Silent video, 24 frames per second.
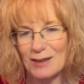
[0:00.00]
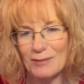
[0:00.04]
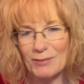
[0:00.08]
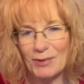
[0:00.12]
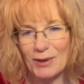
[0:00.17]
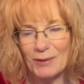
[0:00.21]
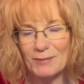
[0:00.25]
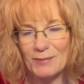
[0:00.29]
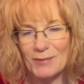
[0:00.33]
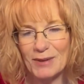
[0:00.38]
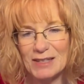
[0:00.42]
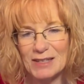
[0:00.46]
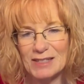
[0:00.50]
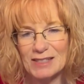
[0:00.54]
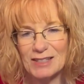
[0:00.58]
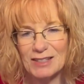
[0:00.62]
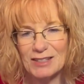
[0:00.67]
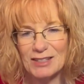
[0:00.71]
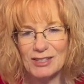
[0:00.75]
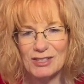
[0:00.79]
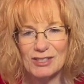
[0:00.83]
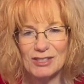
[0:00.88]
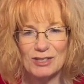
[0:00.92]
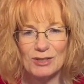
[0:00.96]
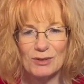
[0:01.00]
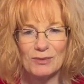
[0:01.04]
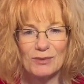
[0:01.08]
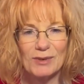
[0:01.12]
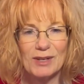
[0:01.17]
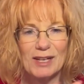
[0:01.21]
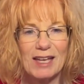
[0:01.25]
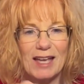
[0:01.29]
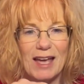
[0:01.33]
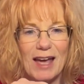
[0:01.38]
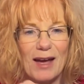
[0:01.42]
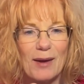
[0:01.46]
But basically, just to
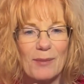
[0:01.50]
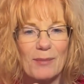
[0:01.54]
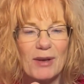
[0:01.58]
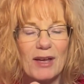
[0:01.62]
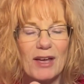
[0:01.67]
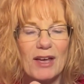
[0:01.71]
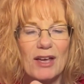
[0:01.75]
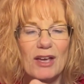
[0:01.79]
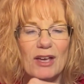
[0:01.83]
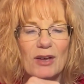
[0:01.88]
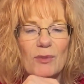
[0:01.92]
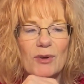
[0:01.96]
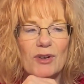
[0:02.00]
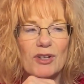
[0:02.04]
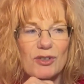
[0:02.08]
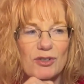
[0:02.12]
recap, what